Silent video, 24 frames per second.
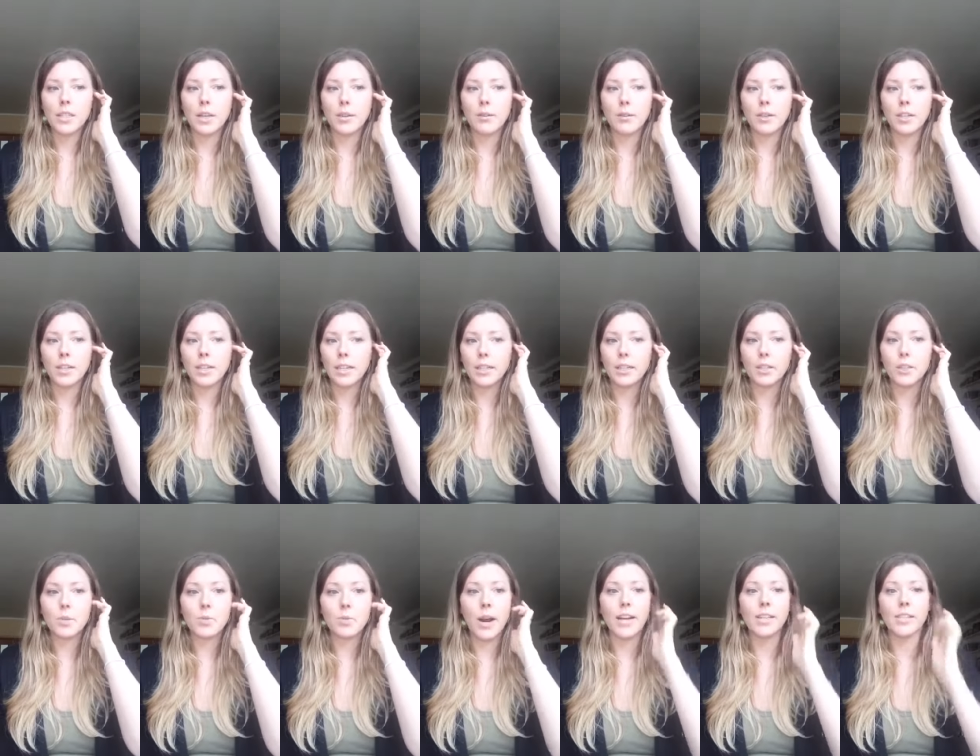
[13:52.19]
There were
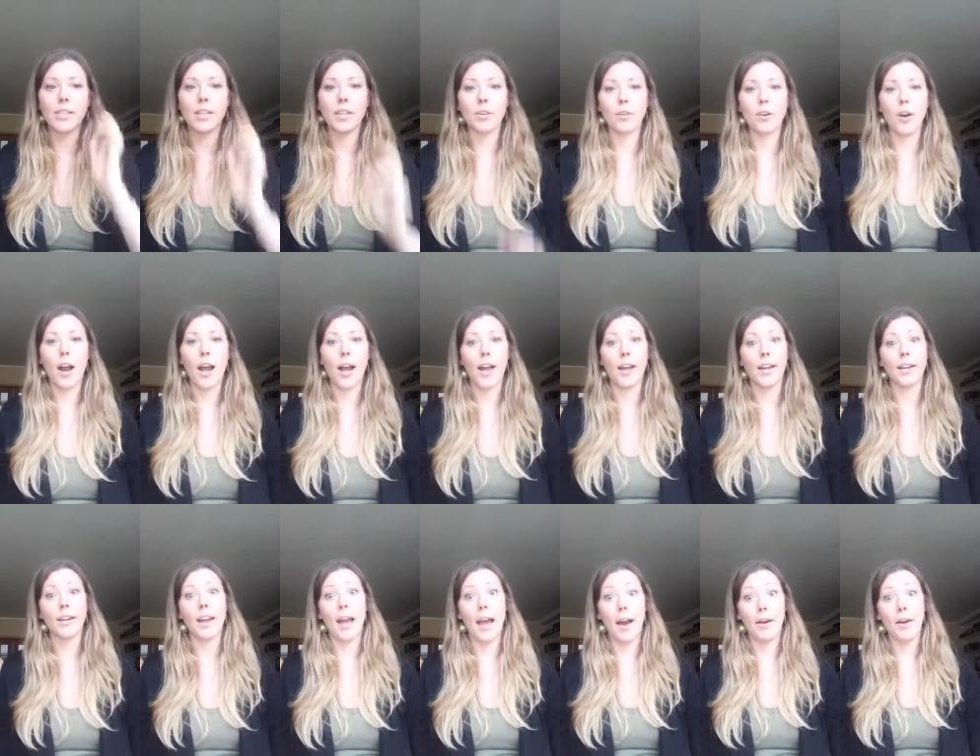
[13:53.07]
years where I didn't cry.
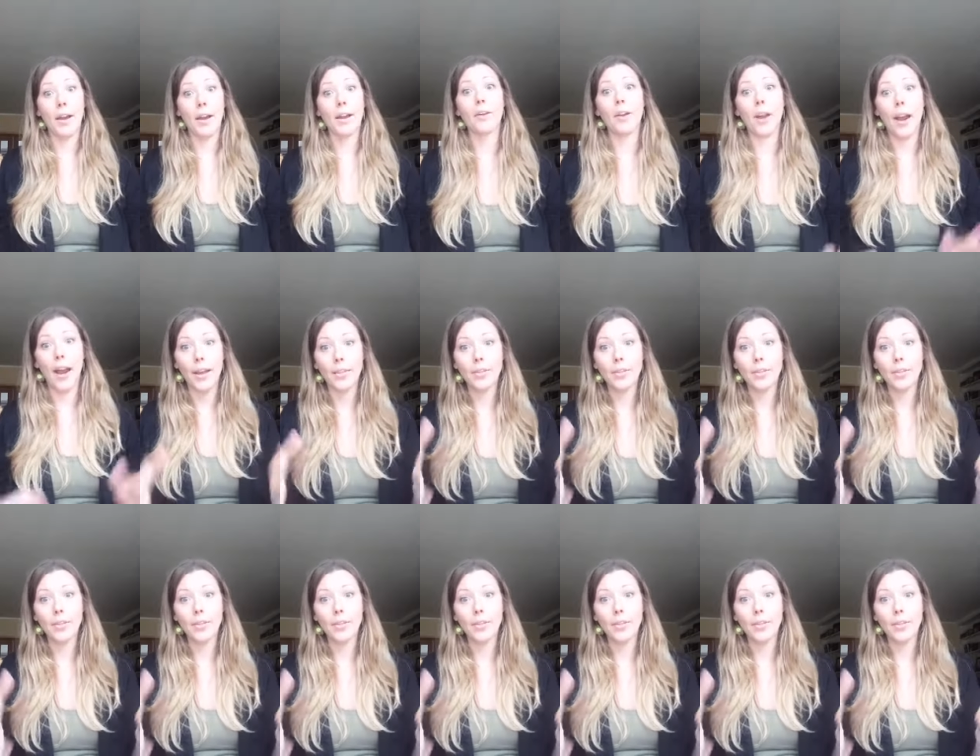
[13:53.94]
Now I cry